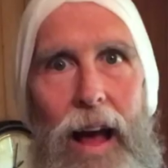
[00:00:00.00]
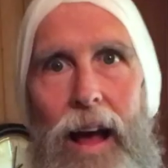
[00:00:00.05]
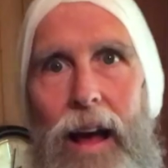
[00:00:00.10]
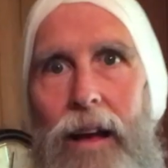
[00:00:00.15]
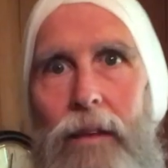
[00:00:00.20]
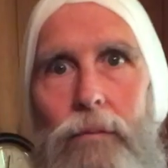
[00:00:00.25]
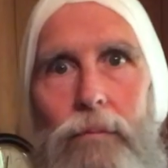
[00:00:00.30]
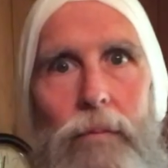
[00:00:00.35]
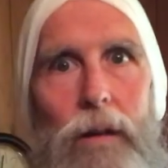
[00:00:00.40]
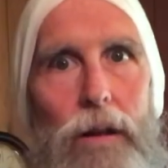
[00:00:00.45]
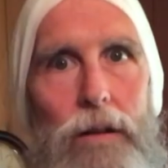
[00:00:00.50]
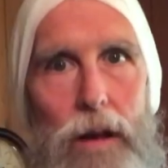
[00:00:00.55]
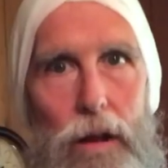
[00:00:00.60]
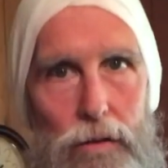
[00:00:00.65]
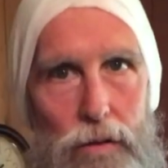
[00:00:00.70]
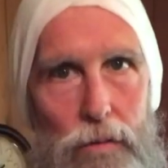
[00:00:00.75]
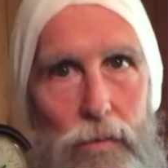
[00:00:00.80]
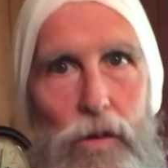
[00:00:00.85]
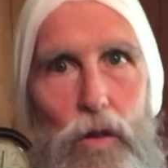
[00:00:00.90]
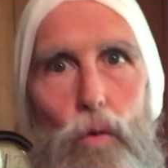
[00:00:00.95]

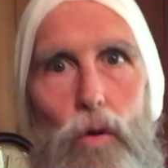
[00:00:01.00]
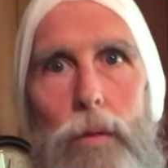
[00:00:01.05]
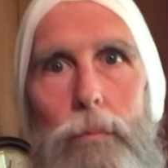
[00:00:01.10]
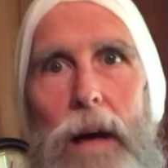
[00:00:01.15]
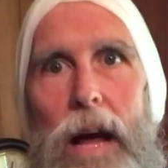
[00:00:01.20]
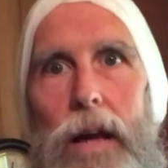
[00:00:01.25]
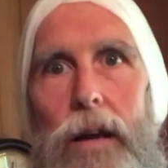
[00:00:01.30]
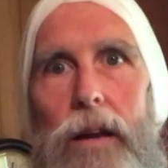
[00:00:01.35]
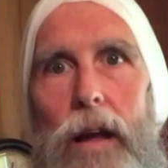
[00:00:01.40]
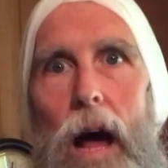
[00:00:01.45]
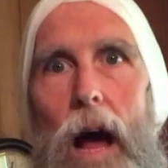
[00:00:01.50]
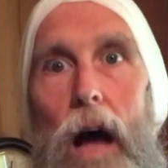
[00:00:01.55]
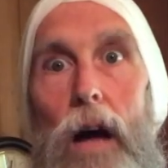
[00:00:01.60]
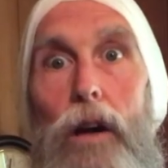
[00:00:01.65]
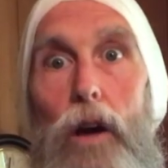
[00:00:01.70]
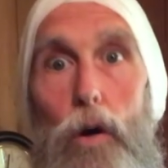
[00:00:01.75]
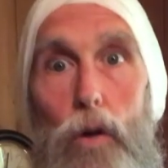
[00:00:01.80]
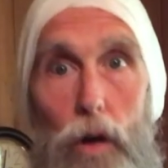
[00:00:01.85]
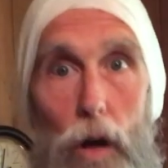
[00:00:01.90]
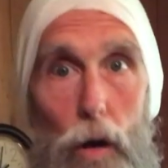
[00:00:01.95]
going back to
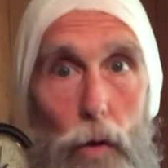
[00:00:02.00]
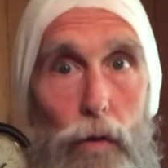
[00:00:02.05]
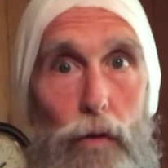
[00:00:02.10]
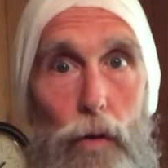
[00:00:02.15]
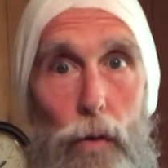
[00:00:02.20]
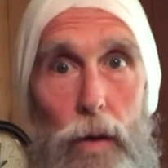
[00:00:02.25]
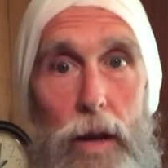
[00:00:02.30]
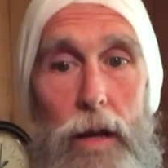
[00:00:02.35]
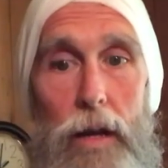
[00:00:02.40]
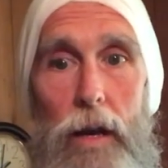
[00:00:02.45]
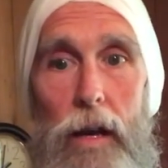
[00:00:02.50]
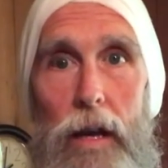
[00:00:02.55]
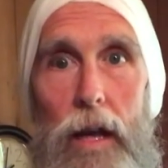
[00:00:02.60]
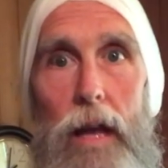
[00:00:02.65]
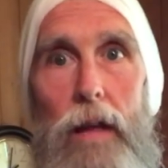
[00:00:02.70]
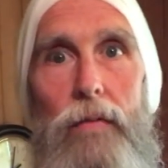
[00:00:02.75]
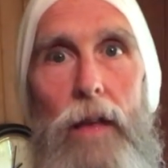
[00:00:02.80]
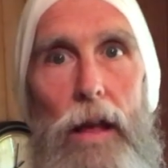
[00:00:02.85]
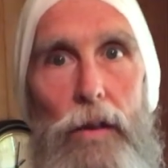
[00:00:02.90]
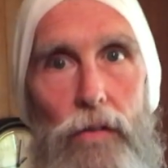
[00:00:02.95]
Jaco, Costa Rica
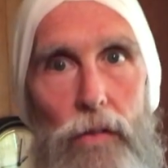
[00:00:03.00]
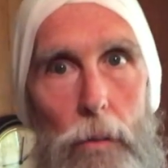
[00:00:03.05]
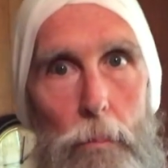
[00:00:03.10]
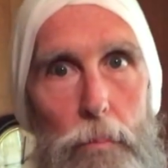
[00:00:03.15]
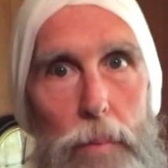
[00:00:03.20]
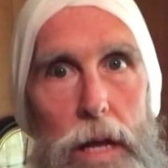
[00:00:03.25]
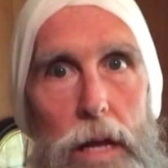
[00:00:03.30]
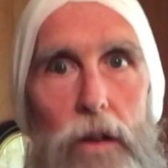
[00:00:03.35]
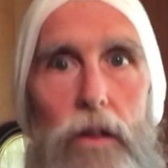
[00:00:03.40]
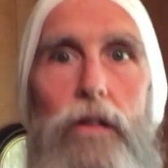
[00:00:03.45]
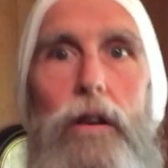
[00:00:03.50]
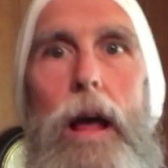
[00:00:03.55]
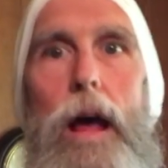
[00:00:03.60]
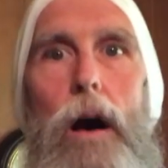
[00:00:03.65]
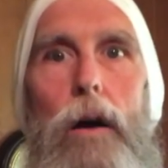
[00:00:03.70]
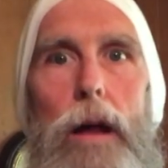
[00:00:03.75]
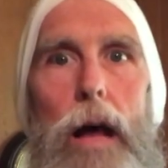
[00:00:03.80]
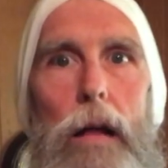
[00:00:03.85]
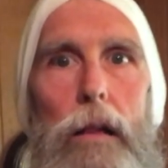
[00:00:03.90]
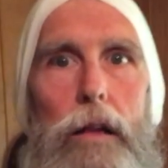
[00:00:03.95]
again. That's the beach
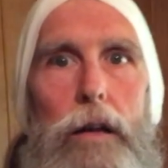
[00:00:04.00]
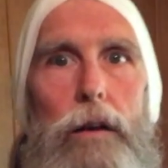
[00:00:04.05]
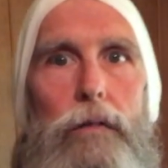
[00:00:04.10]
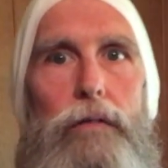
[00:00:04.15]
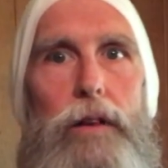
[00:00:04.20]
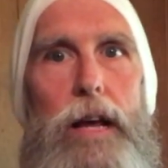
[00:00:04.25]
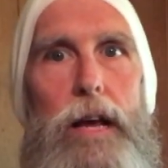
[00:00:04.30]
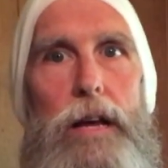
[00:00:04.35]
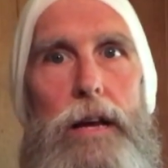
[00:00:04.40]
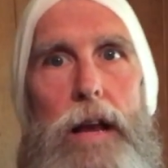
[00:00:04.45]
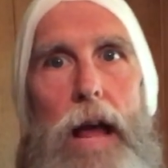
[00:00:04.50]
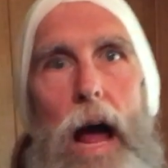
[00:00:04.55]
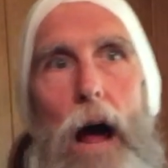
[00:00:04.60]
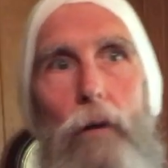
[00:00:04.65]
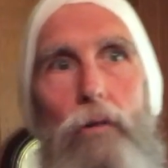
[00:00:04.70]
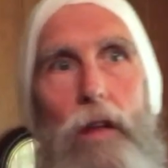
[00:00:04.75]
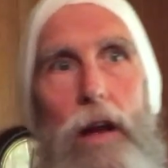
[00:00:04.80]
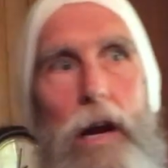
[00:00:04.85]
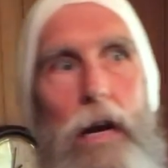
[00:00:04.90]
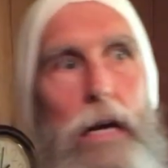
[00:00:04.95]
town I lived in
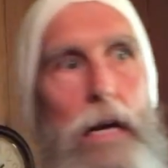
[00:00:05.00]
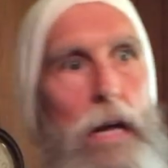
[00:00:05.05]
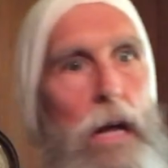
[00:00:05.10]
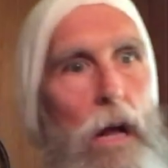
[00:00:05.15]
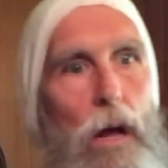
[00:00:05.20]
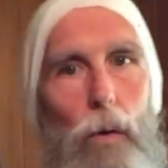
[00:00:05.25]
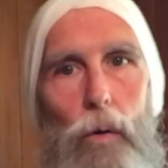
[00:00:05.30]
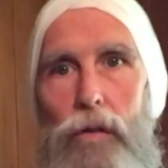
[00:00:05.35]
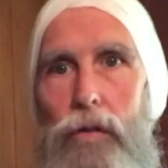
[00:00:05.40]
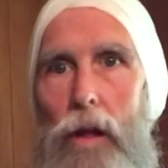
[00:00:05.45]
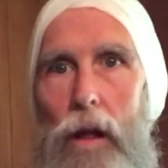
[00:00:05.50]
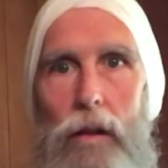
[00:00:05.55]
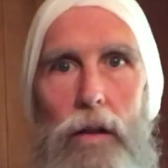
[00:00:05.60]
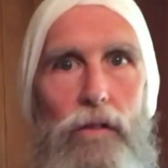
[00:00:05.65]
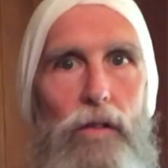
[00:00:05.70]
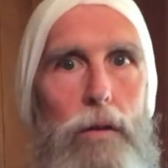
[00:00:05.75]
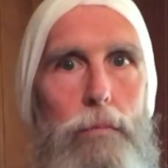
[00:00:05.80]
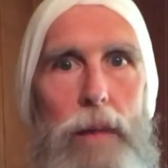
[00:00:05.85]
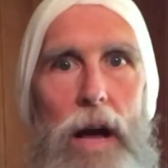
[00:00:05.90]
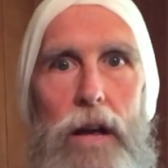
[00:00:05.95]
down there. Was telling
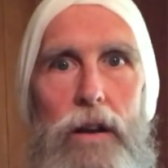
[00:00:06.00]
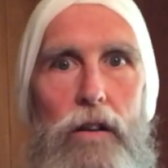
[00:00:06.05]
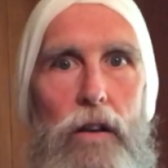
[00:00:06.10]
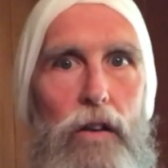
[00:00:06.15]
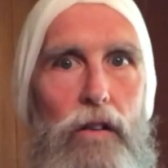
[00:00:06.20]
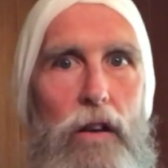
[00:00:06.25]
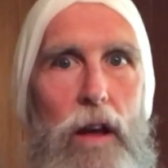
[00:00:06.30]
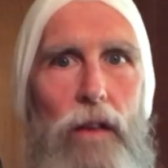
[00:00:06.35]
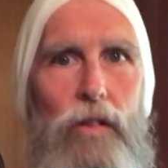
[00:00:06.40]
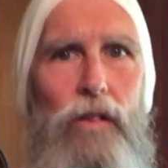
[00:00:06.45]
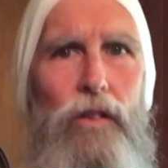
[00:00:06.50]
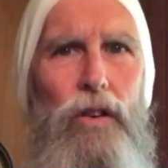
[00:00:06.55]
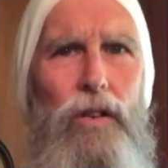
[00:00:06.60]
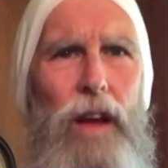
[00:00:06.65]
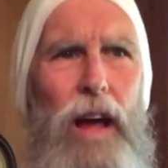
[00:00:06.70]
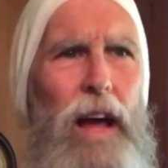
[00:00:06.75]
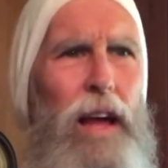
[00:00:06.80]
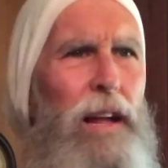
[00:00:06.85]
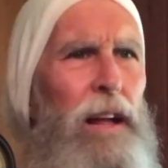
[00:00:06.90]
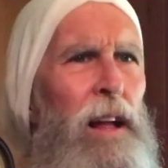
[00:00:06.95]
somebody just
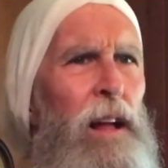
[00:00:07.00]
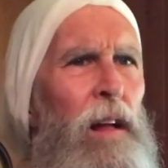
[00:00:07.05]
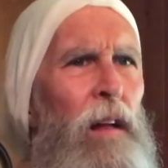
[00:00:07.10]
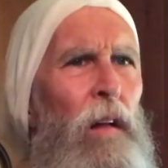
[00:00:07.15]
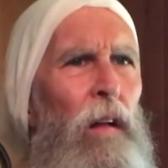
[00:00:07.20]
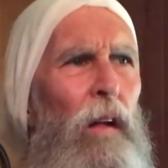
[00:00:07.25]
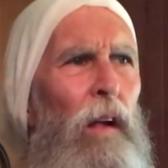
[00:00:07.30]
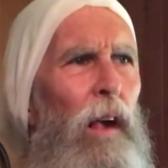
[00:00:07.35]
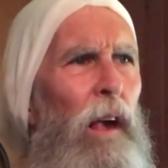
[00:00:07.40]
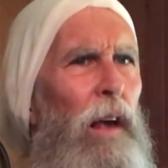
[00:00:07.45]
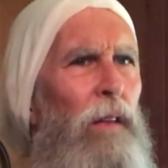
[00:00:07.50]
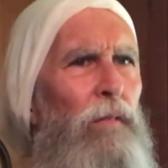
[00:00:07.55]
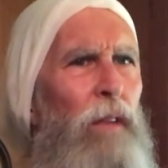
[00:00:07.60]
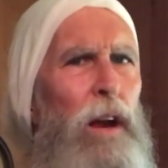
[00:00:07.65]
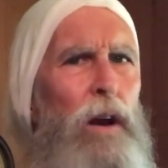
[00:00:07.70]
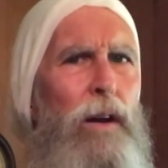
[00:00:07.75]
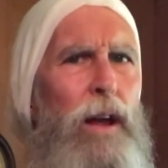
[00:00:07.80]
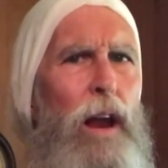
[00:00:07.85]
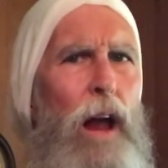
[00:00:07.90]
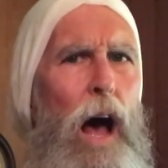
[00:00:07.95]
yesterday, and
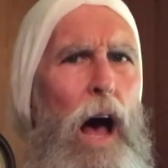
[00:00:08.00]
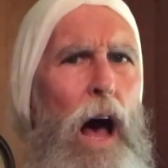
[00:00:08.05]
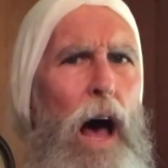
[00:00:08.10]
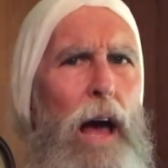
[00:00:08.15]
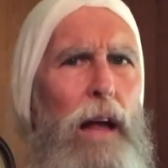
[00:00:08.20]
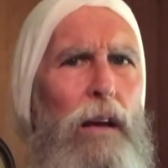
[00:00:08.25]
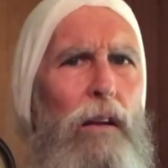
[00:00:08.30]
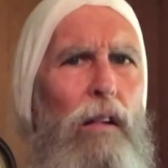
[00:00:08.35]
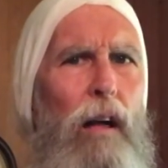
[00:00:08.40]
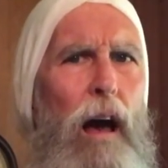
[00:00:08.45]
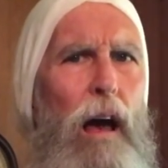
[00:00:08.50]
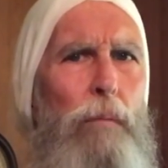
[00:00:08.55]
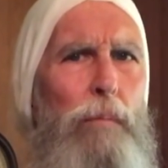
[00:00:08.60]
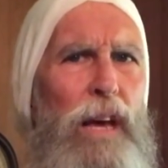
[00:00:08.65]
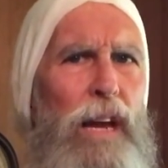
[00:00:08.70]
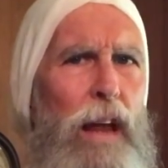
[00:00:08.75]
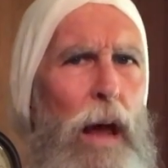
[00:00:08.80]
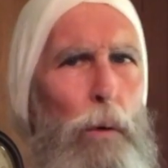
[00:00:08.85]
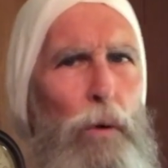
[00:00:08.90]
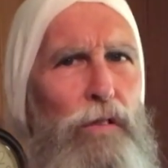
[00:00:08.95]
they're in a hot
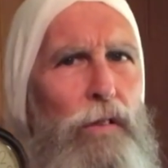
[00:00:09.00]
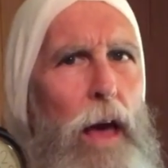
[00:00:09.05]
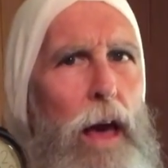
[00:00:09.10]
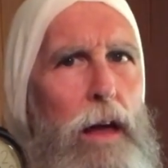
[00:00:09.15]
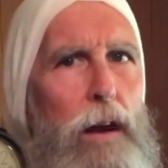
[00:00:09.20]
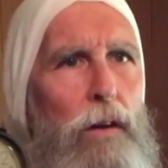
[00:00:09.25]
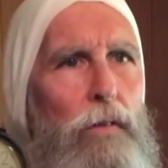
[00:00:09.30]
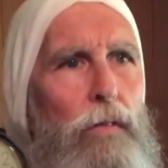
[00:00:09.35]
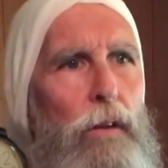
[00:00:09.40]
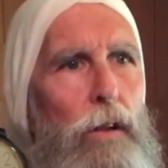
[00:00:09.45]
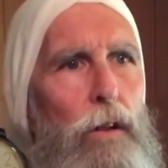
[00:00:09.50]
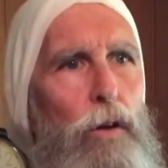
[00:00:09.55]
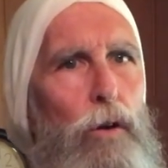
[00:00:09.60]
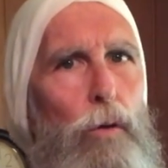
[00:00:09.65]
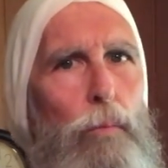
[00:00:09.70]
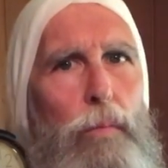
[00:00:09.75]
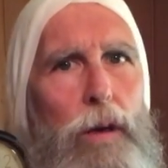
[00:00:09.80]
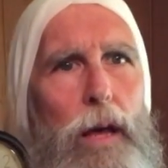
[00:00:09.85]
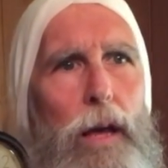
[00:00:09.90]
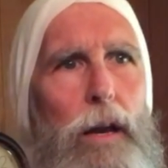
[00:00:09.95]
climate, and I was kind of a little
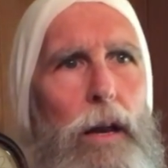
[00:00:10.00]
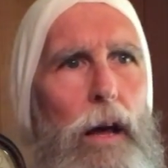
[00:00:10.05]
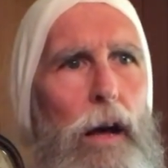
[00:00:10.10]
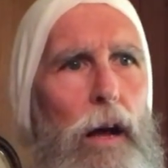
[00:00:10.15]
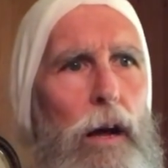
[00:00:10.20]
bit